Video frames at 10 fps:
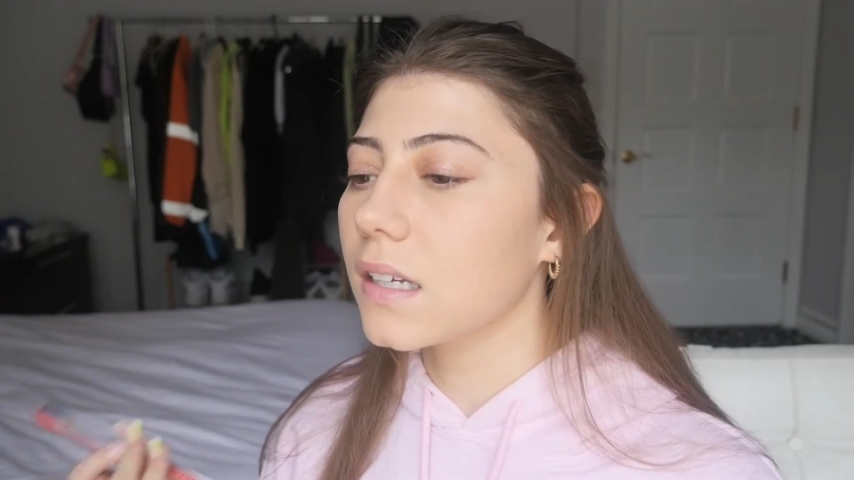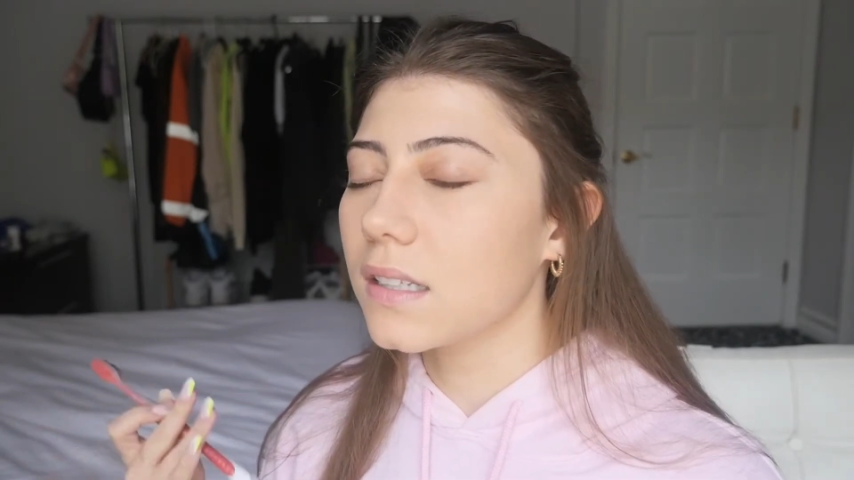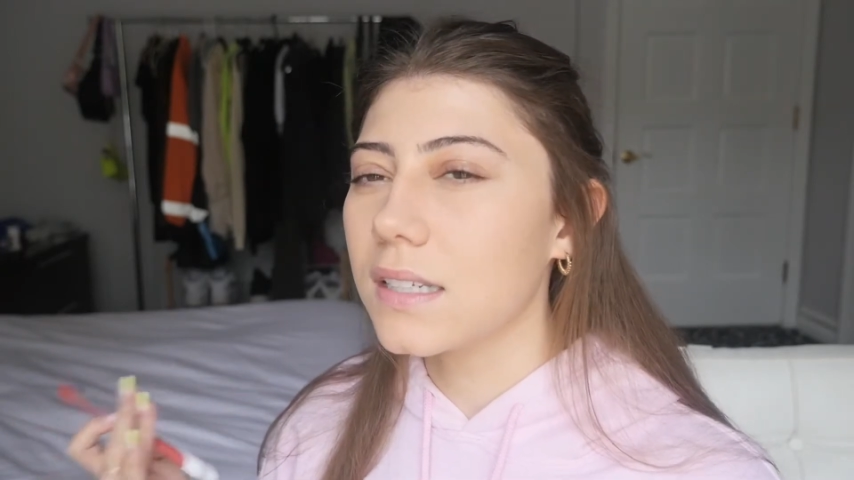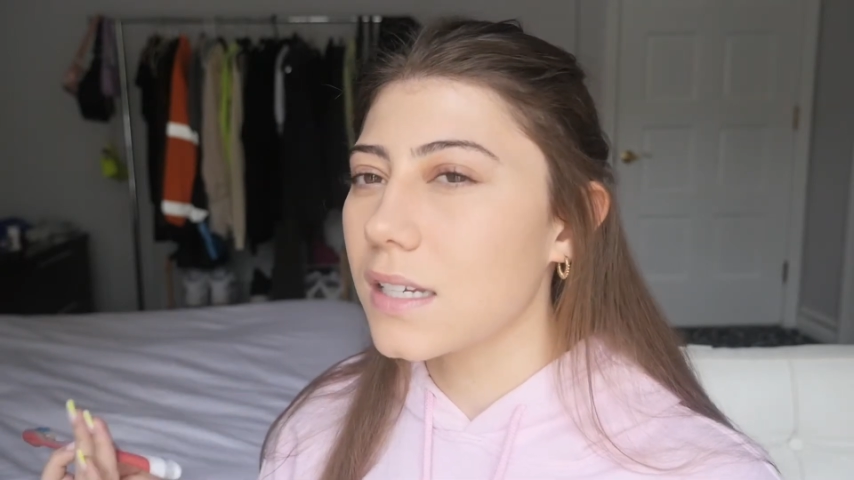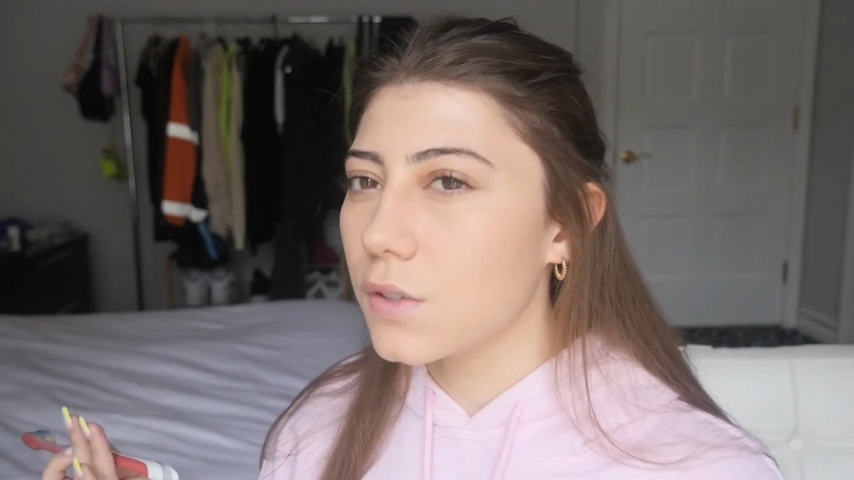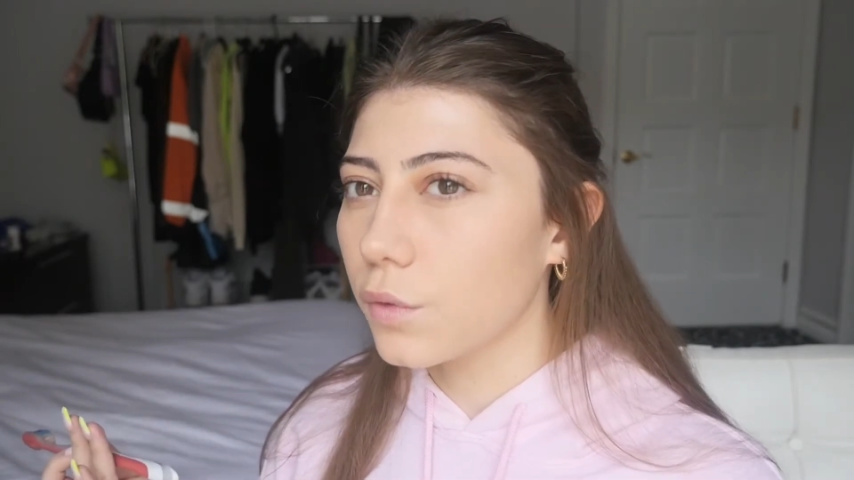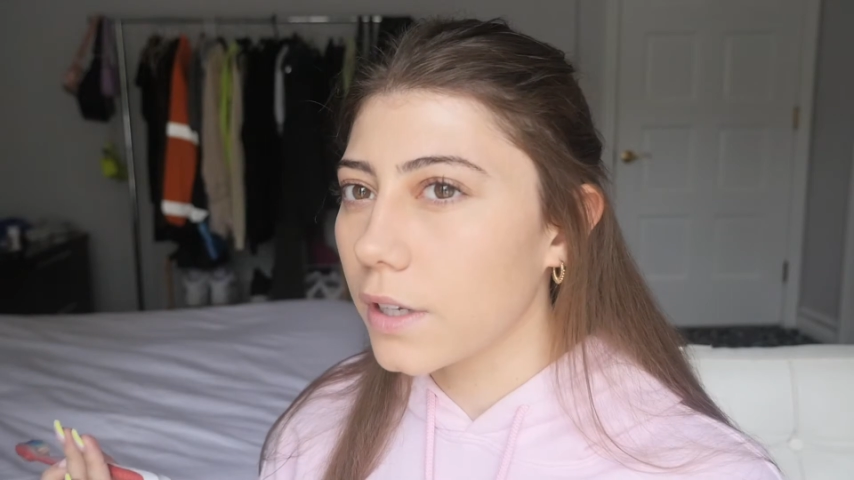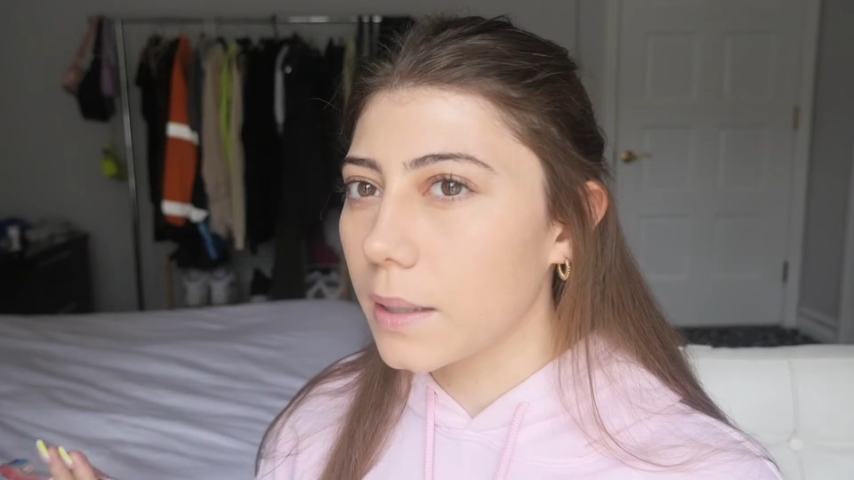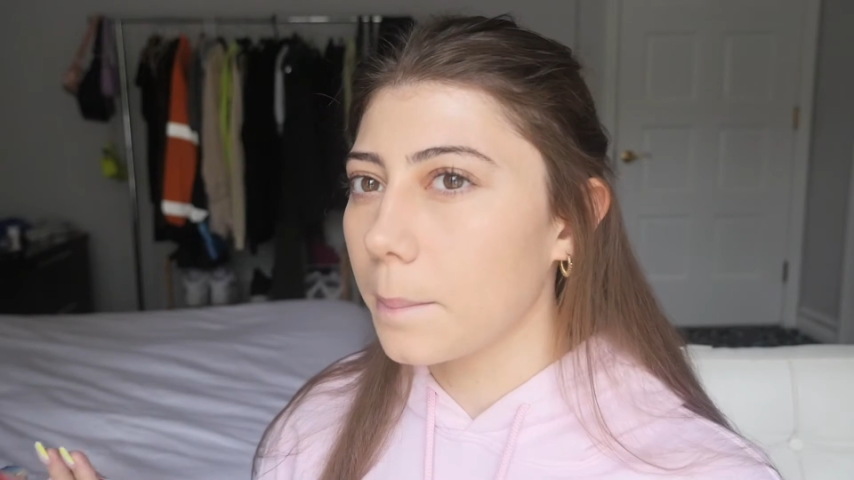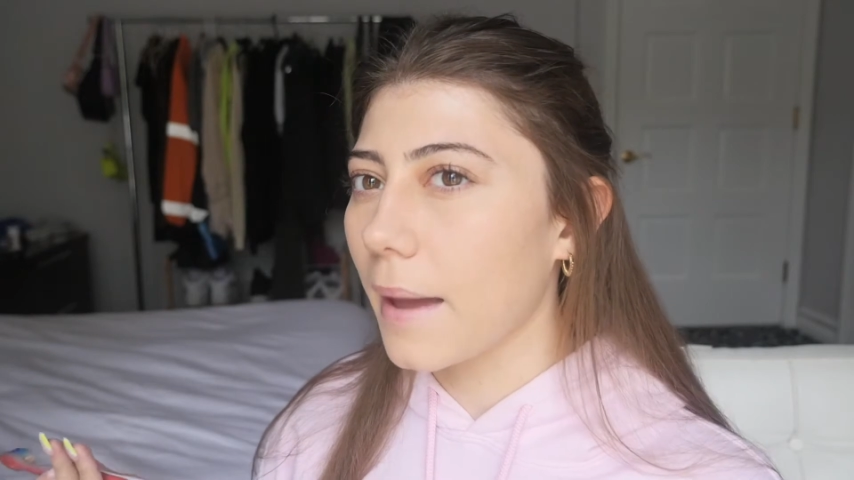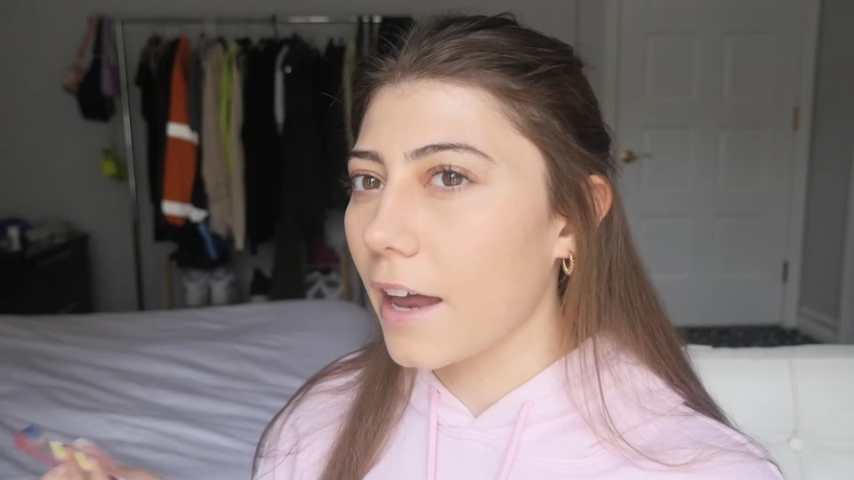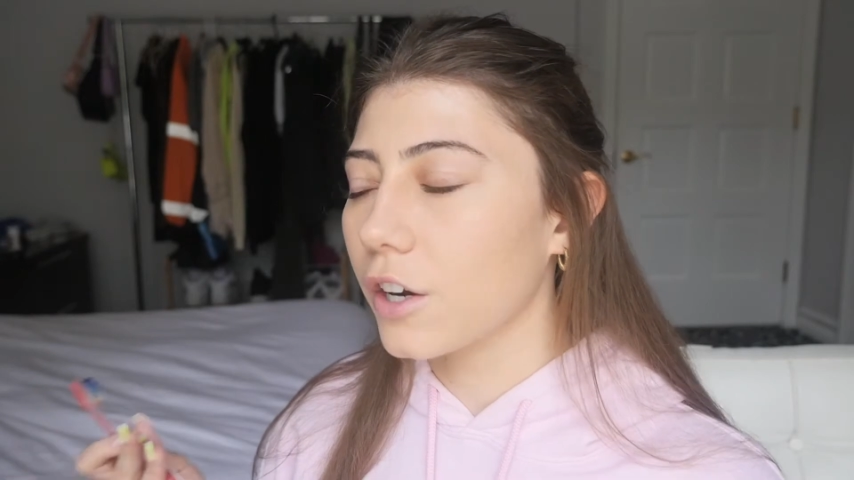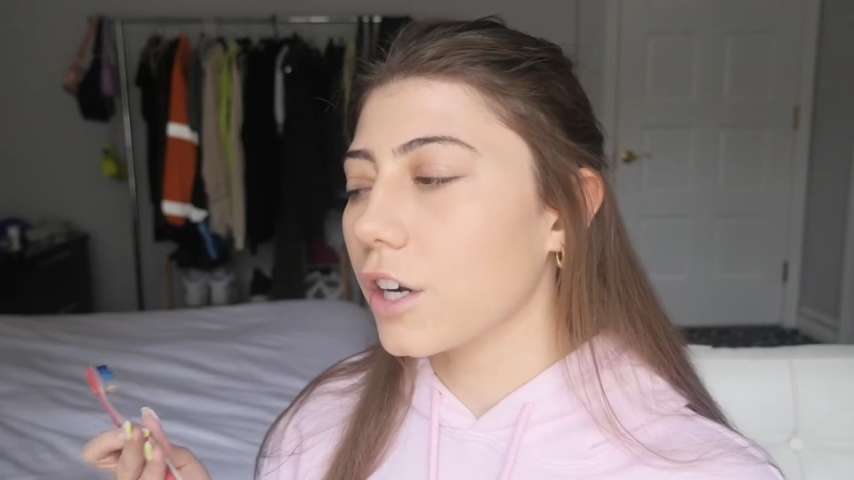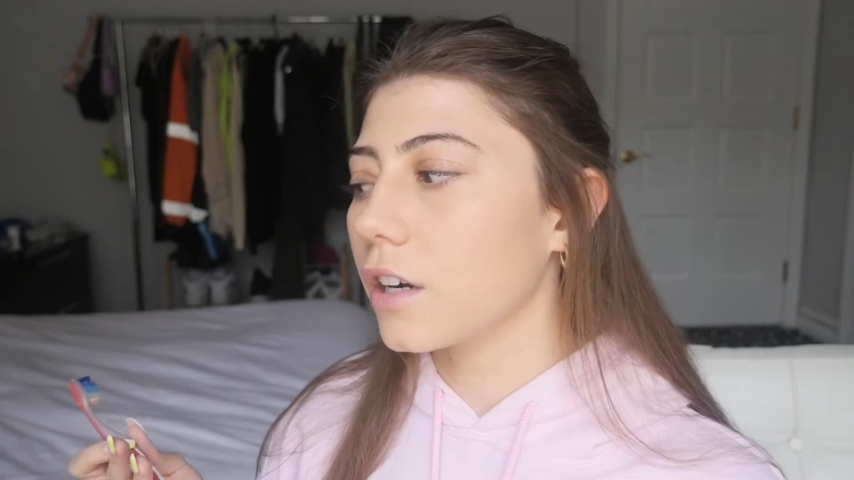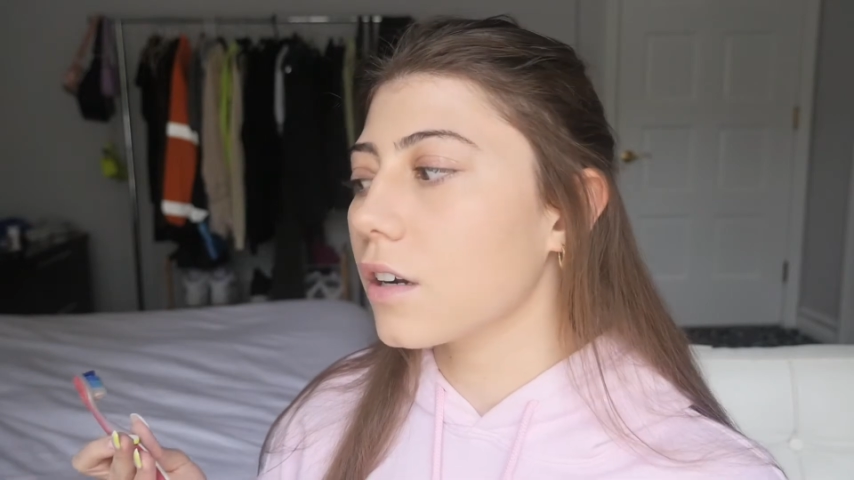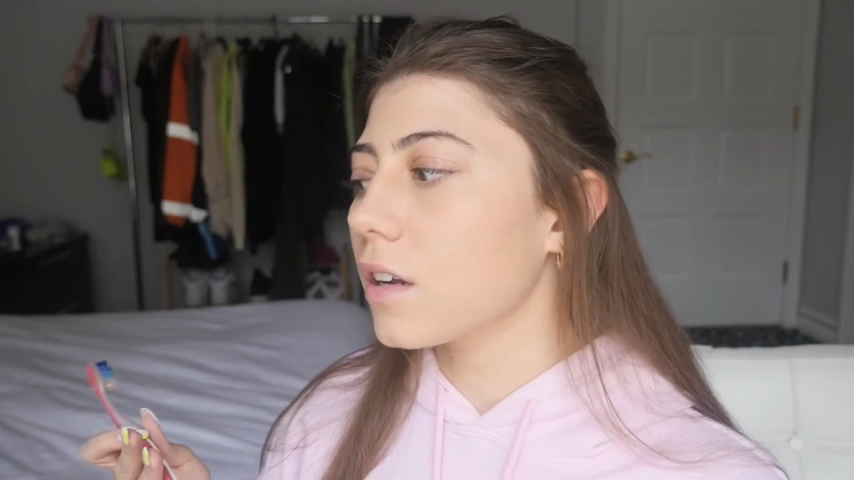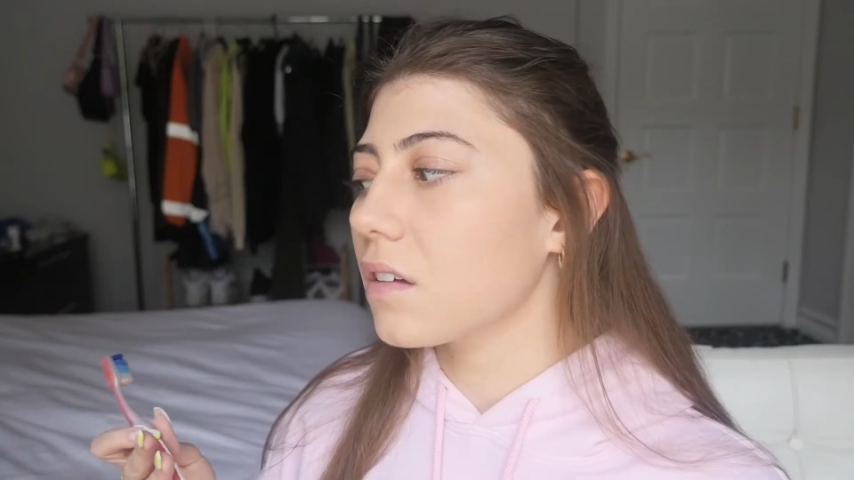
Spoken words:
it doesn't really matter